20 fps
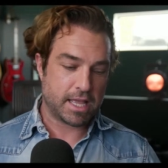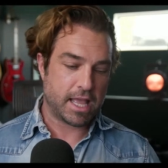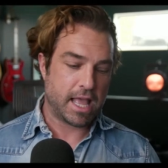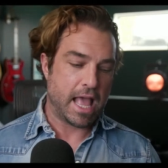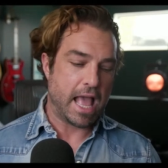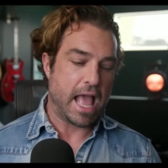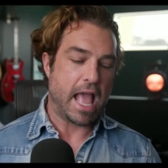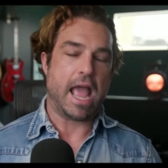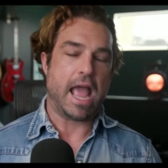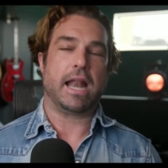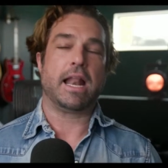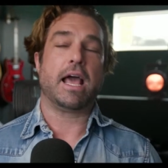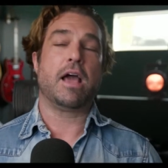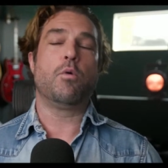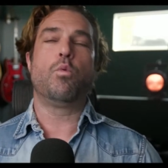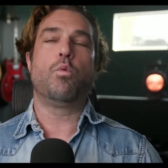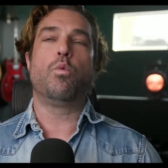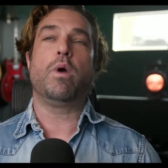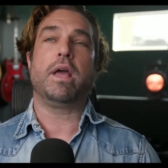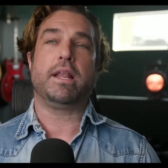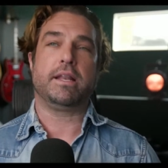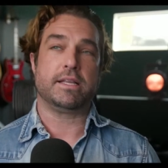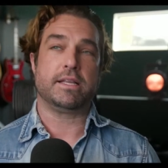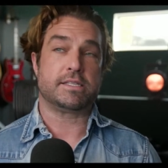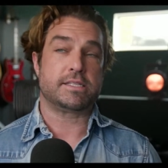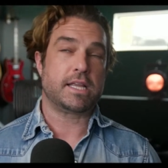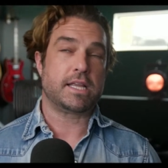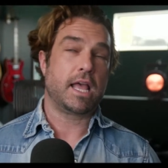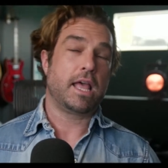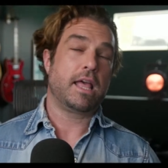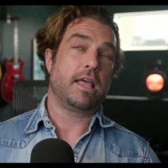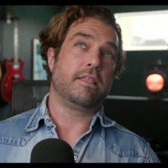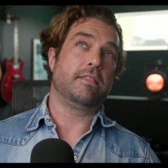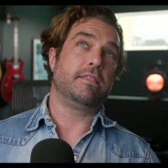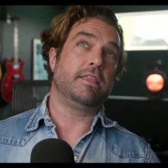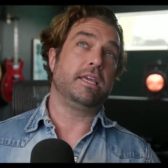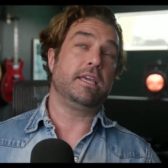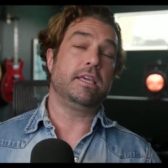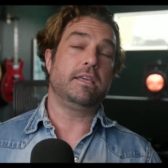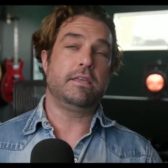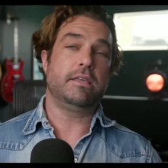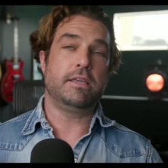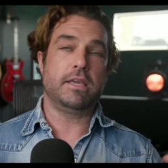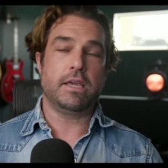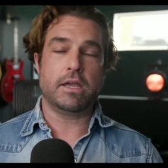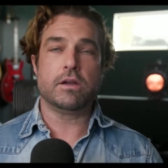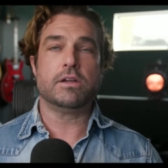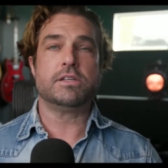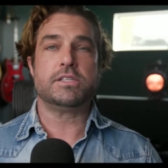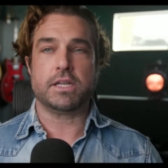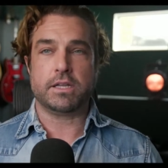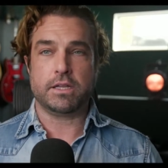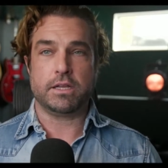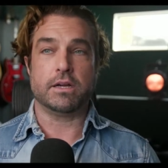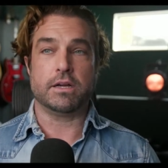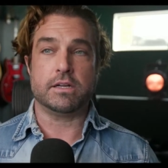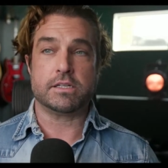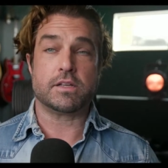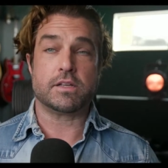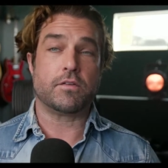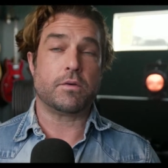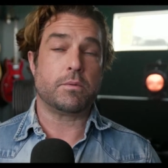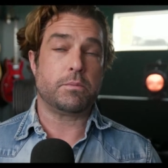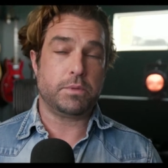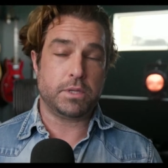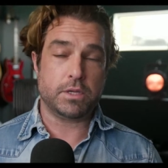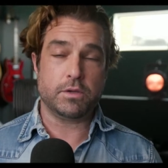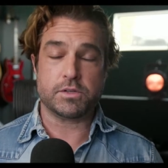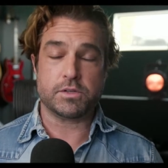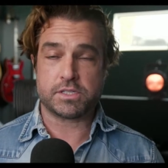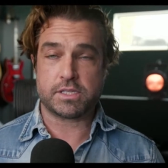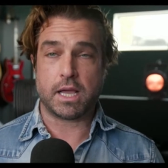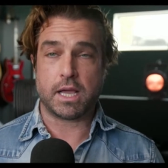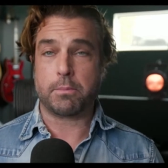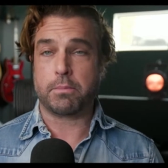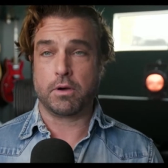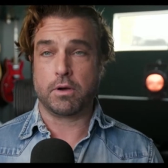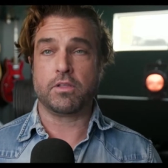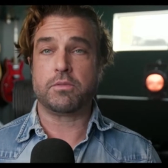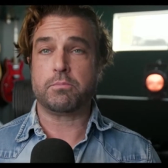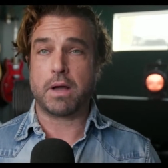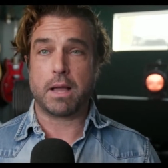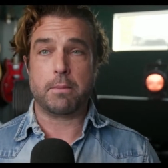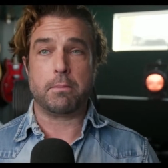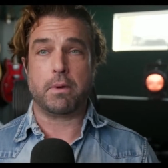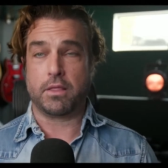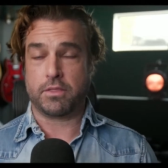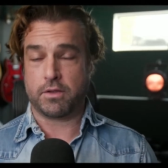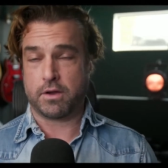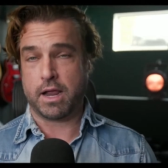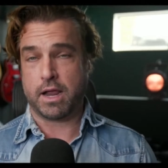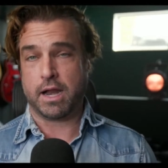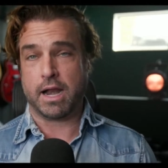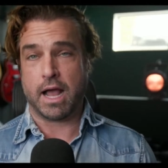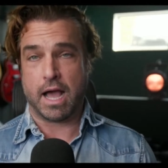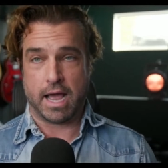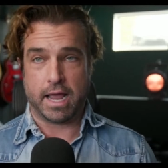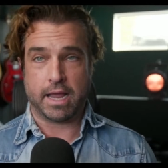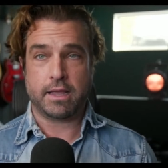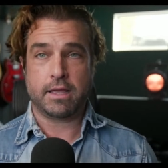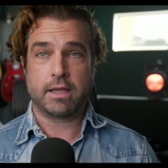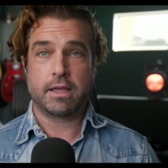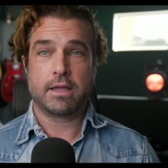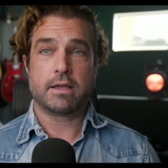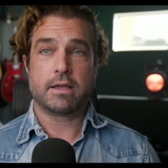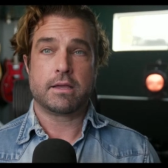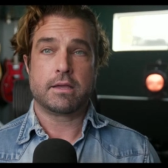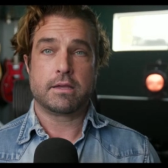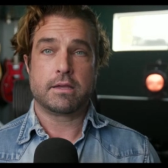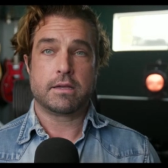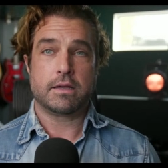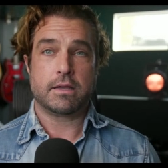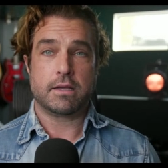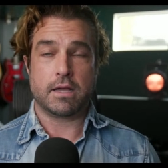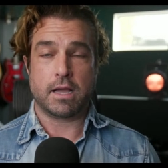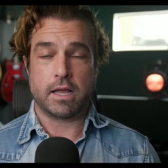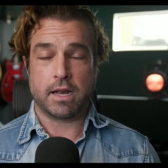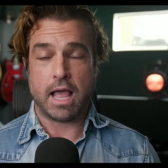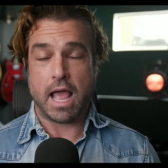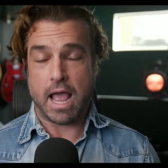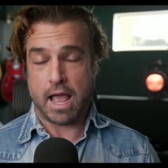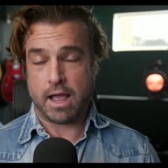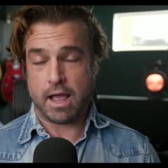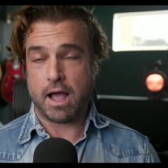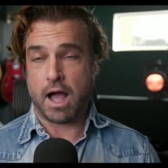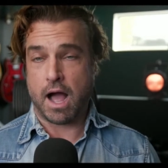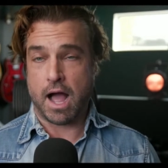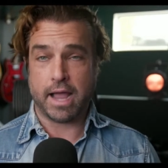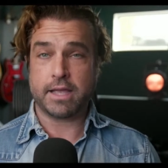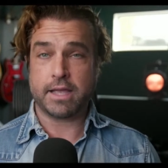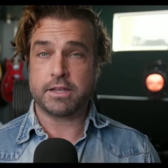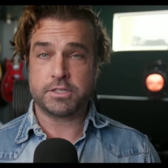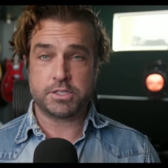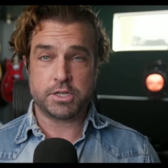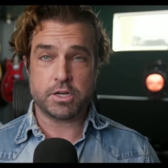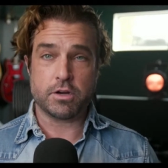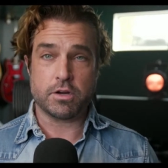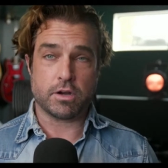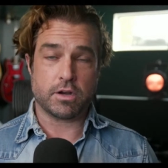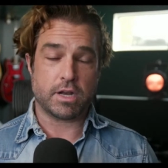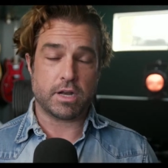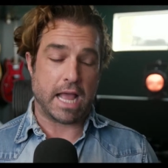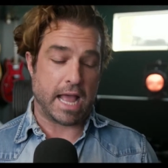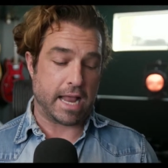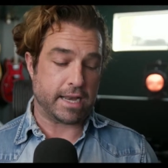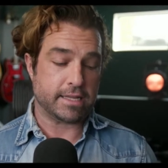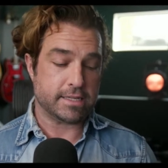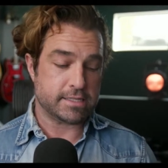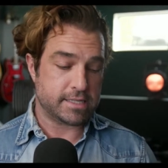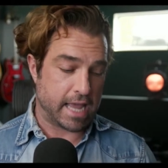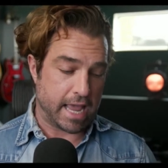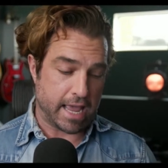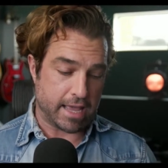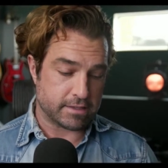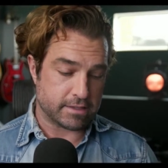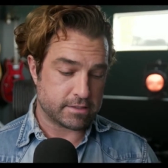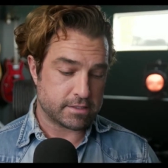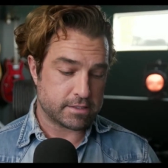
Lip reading: And I witnessed the years and years of abuse that both my mother and I endured at his hands.